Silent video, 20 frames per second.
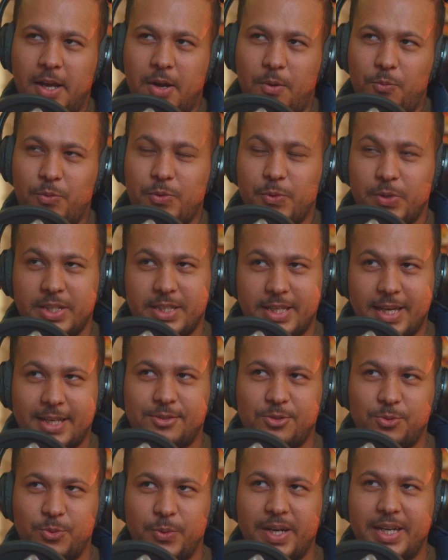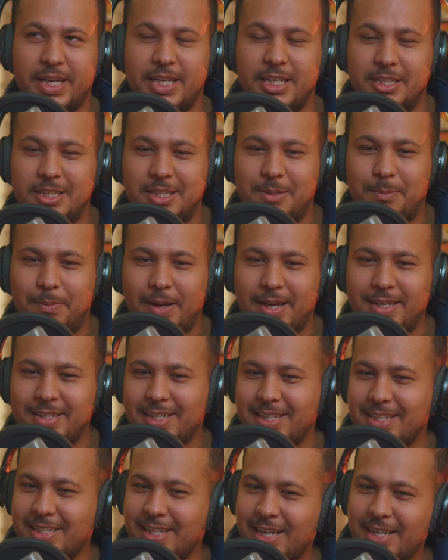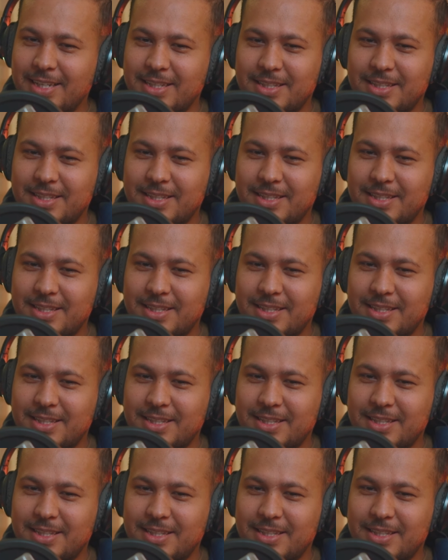yes, we were independent in